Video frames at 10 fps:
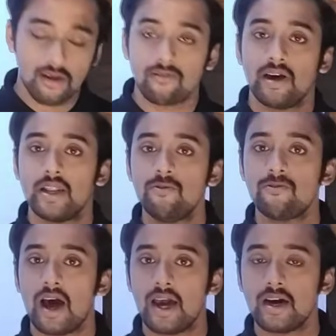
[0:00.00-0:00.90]
When you
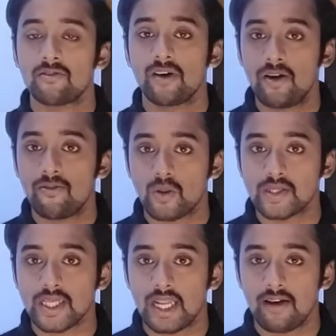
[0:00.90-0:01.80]
fly away from
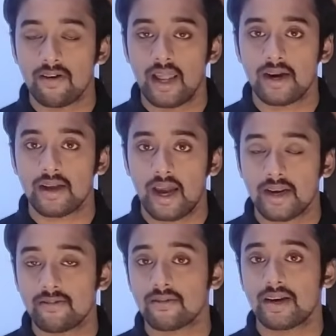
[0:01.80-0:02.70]
sea level
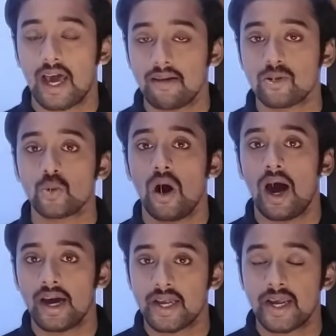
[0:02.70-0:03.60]
and climb to
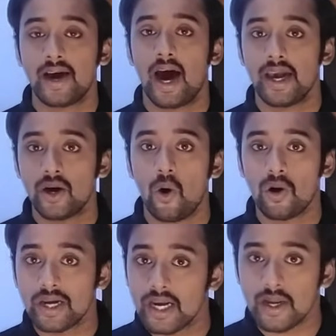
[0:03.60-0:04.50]
higher and higher
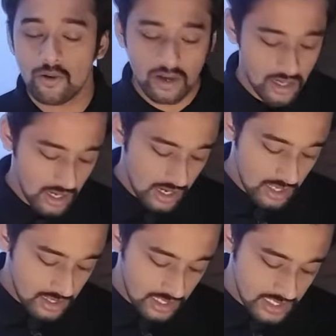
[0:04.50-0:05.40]
altitude,
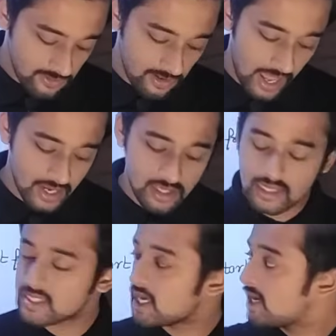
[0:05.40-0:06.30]
this flag,
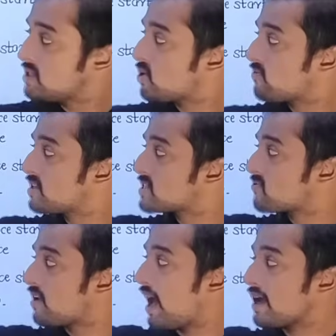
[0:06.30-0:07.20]
the size of this
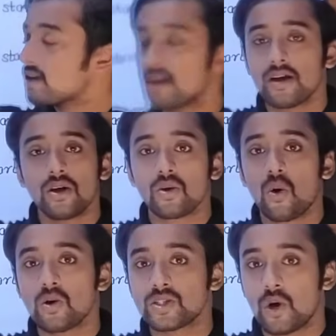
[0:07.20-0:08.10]
flag
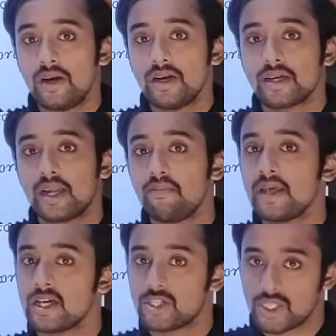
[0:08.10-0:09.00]
goes on
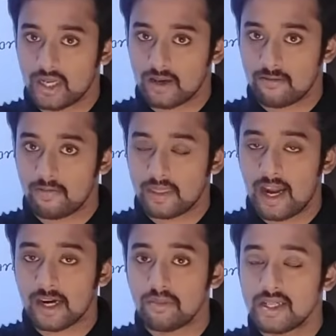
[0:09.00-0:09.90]
diminishing.
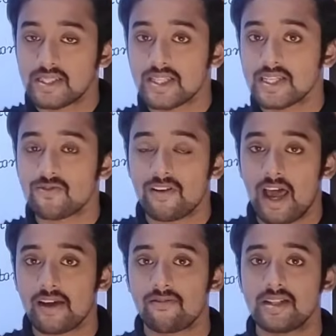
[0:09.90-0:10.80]
That means this
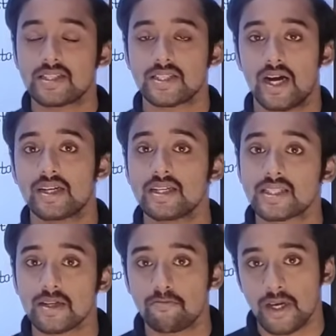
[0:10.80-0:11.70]
flag will start
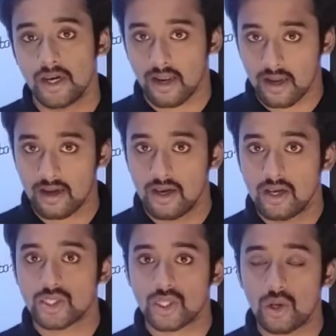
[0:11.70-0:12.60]
disappearing
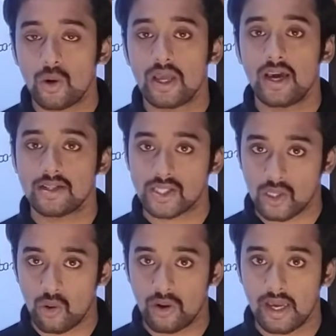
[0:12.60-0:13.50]
slowly and
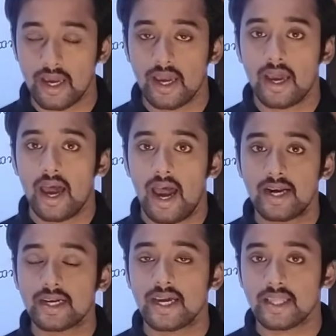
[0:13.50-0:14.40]
slowly.
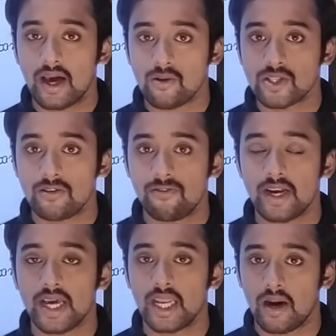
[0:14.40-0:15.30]
At 10,000
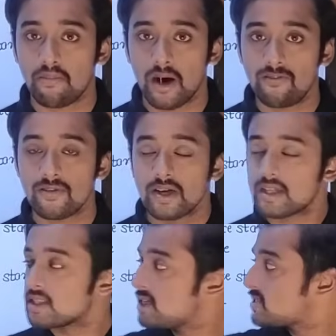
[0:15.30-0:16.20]
feet and above,
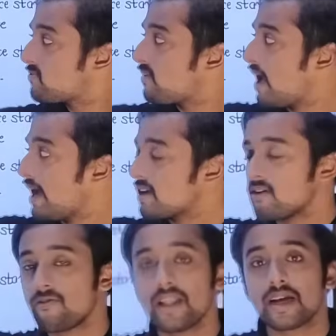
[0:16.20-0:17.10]
this flag
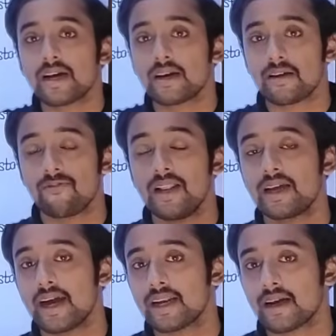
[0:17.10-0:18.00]
will
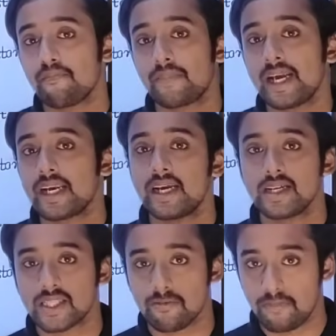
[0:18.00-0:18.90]
get completely
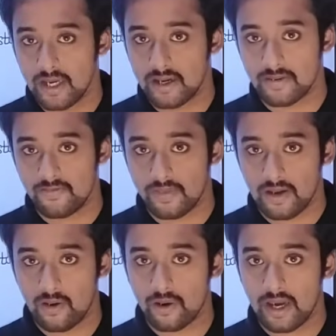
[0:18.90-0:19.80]
disappeared.
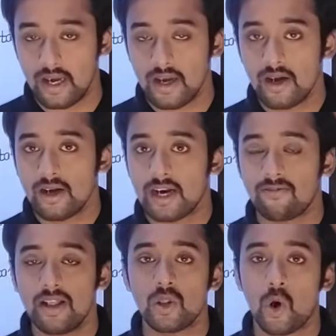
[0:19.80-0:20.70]
Okay, it
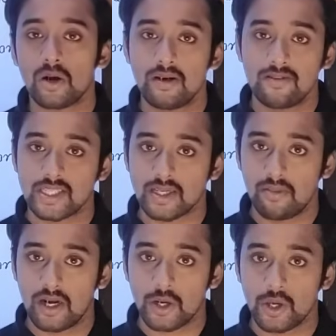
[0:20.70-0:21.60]
will not be
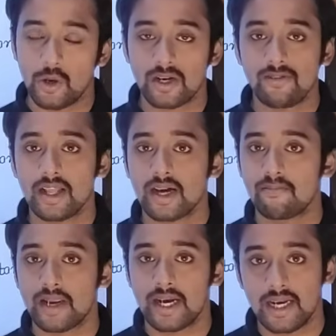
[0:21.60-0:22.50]
visible to you. It will
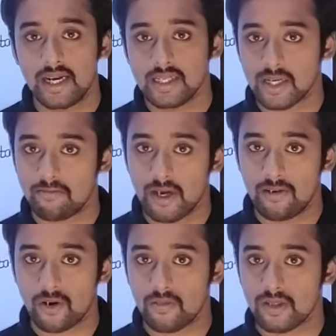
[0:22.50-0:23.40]
completely disappear
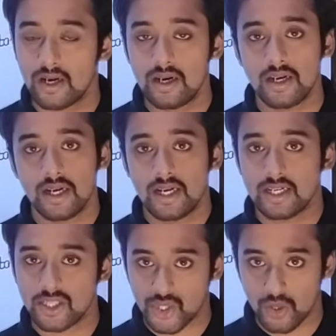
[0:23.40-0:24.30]
from the
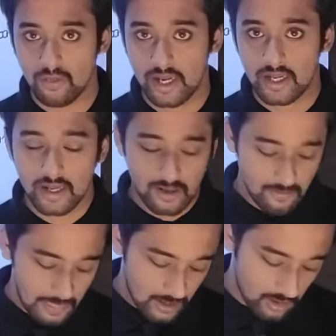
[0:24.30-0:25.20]
instrument.
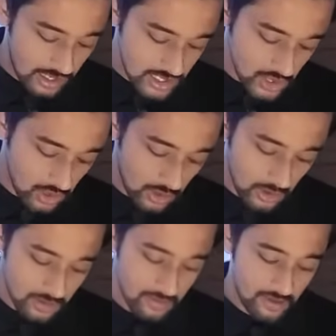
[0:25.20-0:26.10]
Okay,
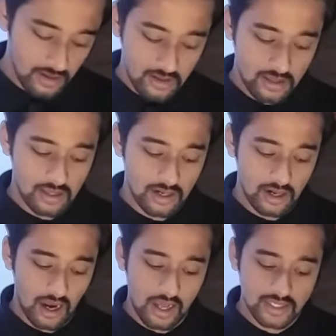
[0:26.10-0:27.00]
so
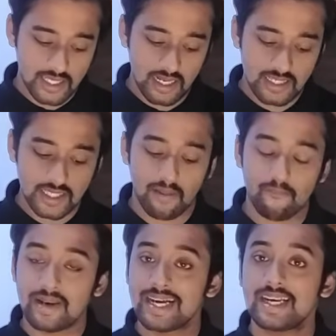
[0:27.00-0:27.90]
the answer is
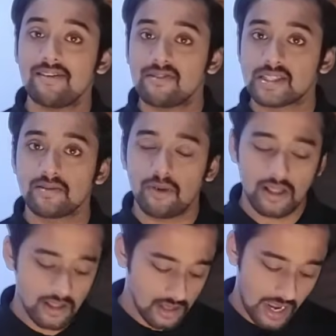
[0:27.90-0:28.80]
completely
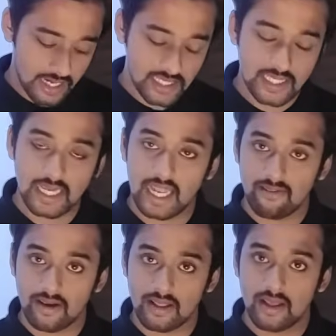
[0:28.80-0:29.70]
visible at sea
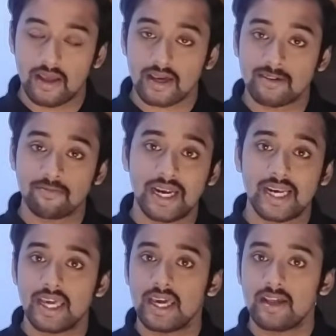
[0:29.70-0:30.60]
level,
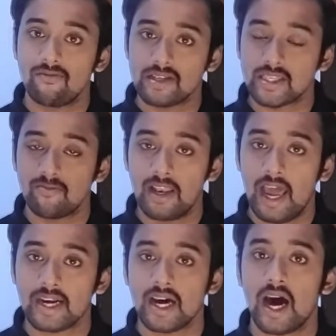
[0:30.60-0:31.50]
completely invisible
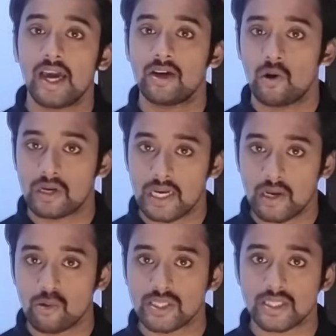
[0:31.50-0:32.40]
at higher
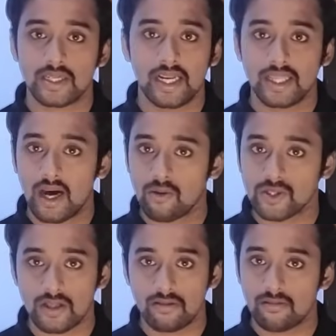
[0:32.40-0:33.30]
altitudes
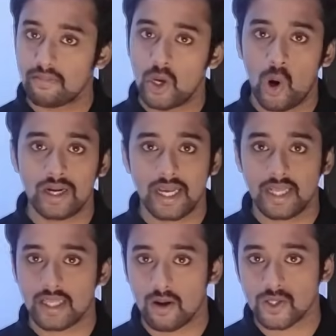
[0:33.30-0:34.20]
10,000, beyond
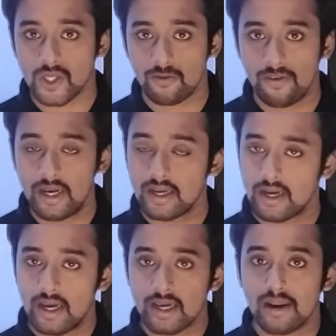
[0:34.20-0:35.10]
10,000 feet,
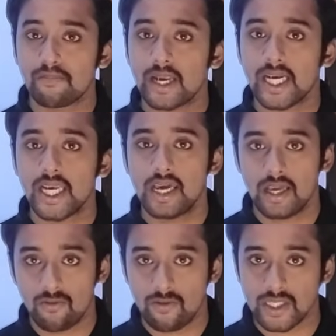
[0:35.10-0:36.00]
completely
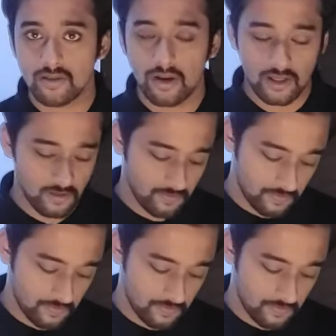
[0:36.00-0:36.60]
invisible.